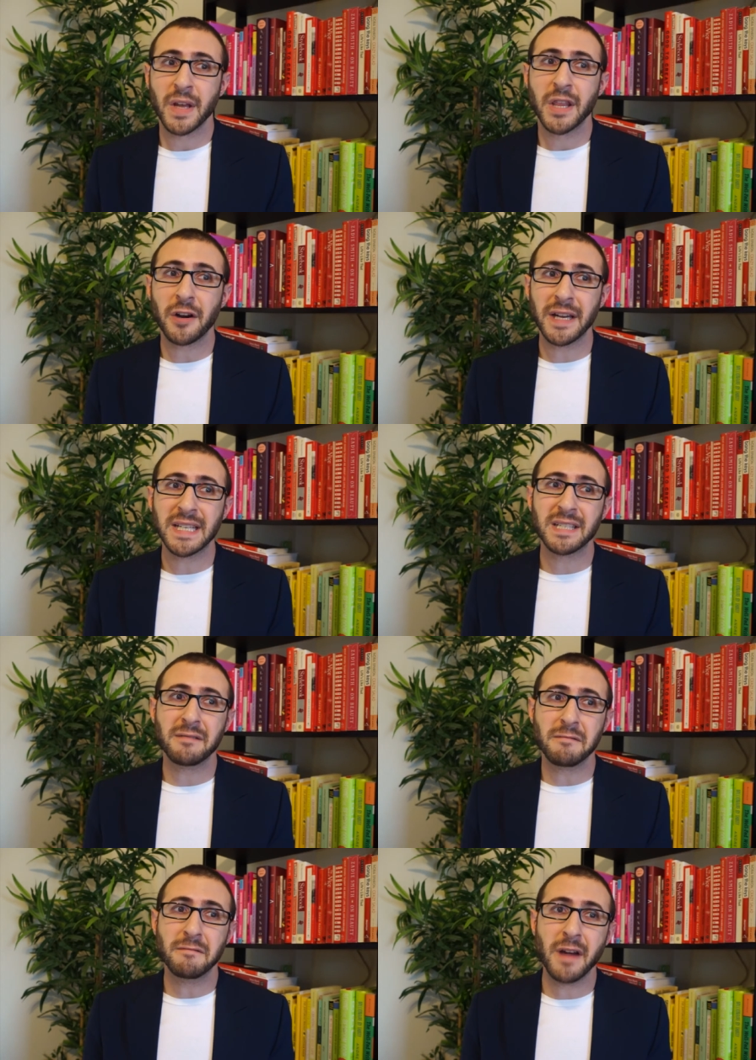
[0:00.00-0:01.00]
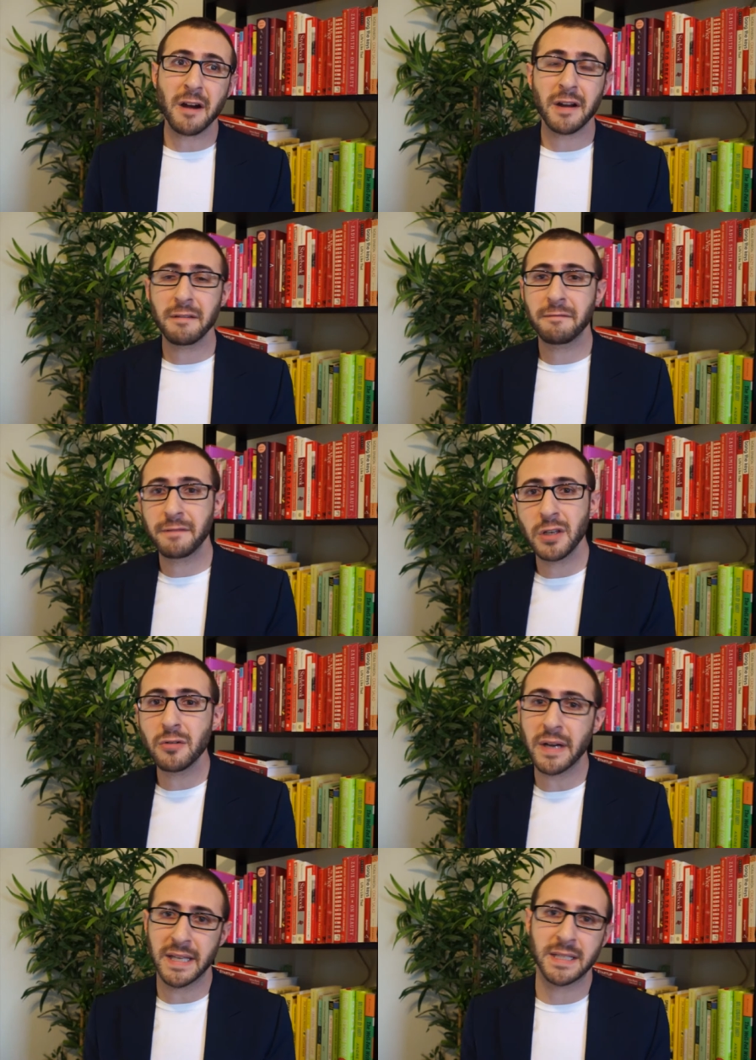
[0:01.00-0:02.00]
there is very
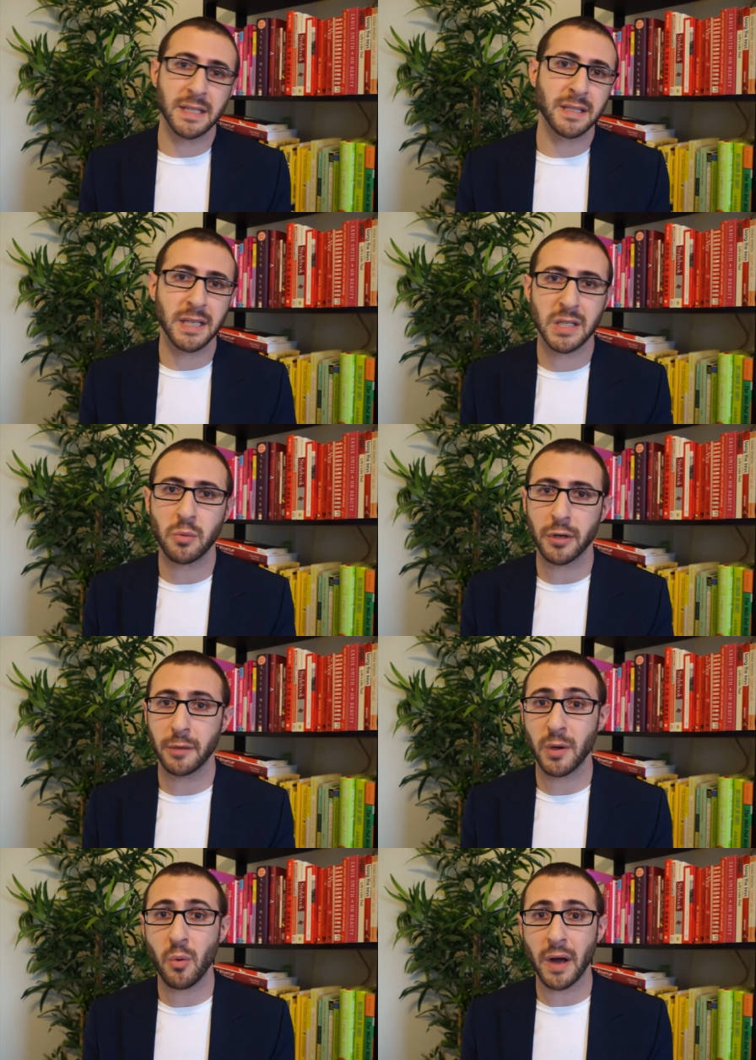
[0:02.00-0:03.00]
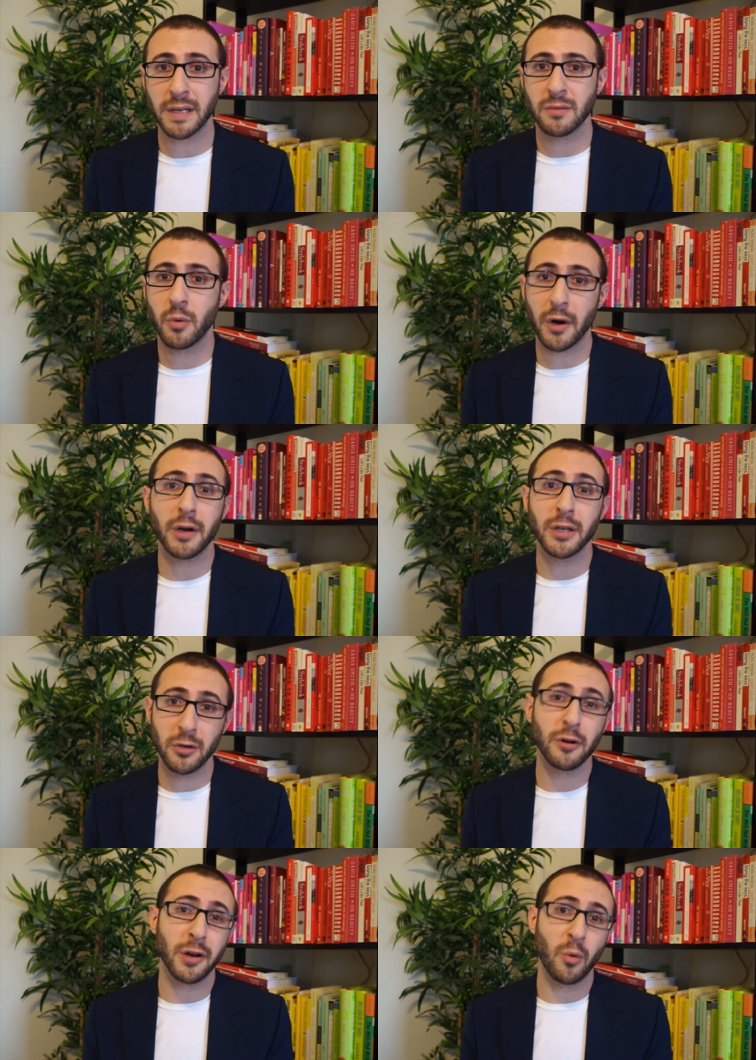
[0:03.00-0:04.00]
few instances where you'll be want where
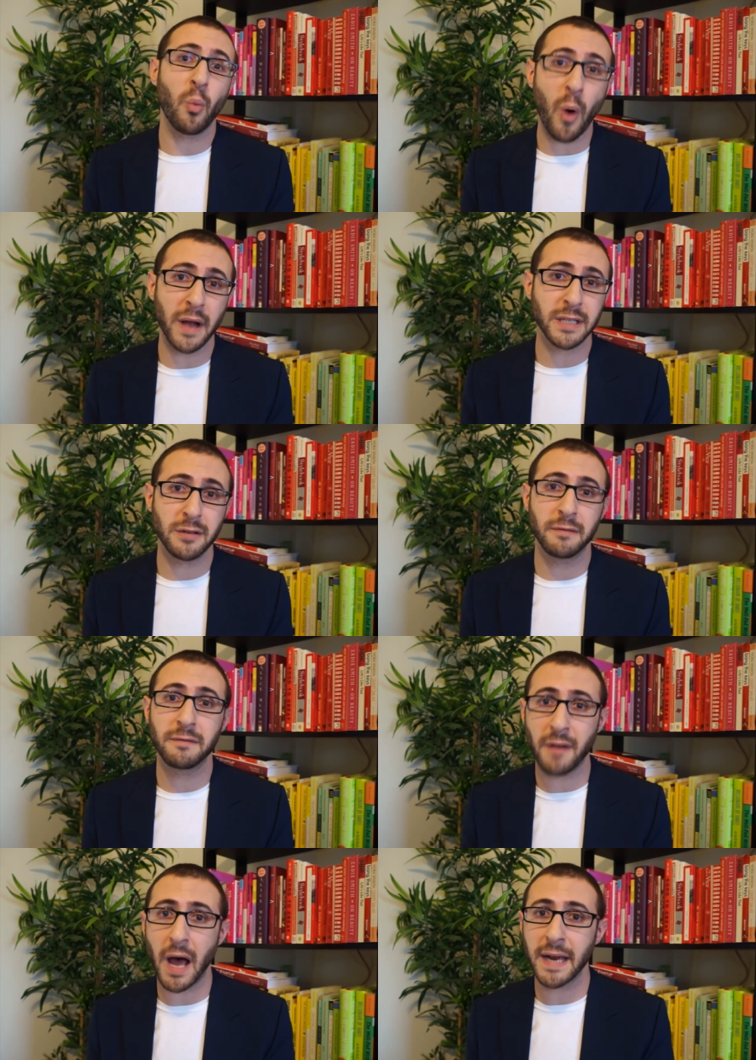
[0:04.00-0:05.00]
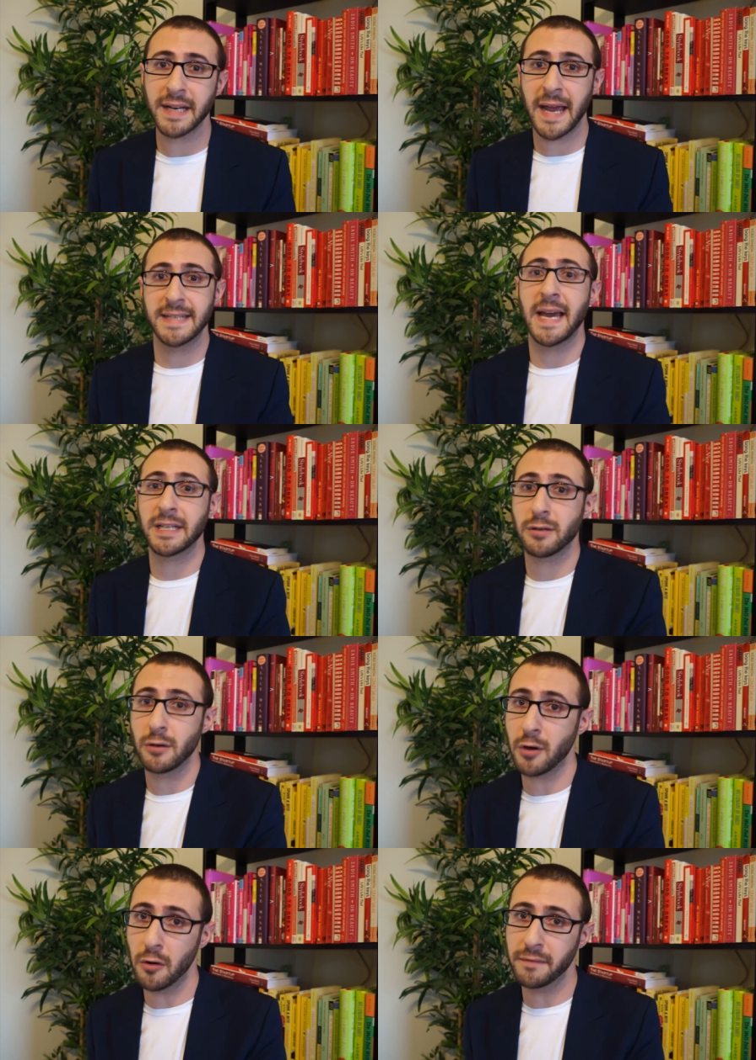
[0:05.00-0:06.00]
you're going to want to find a
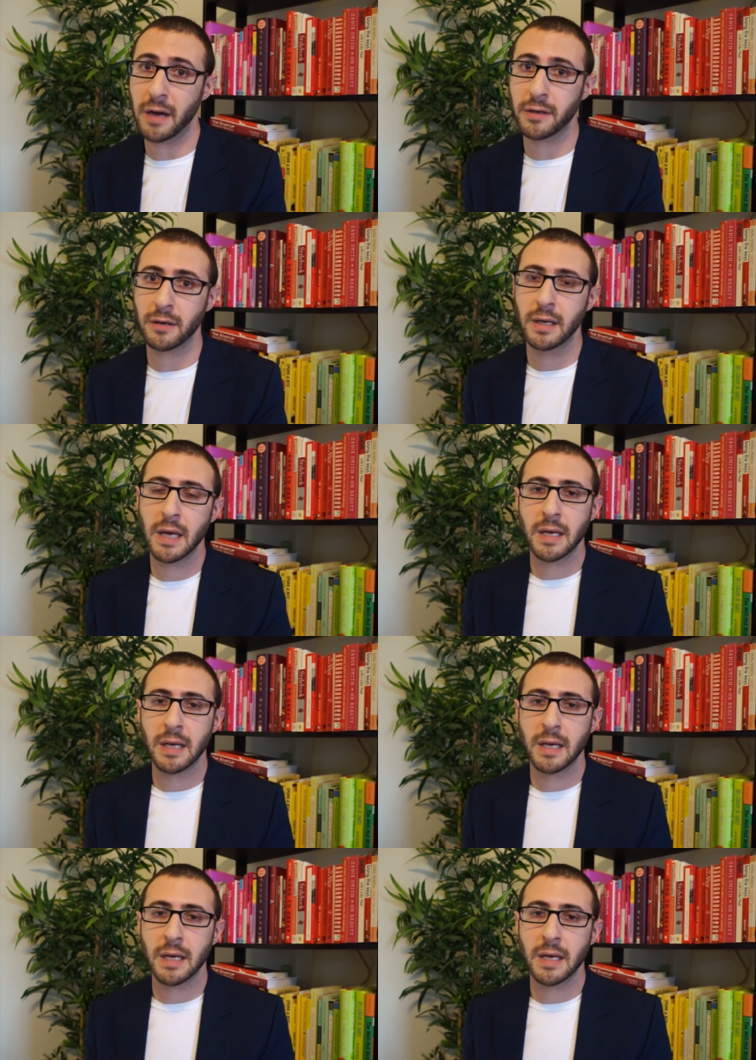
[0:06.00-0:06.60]
technical co-founder.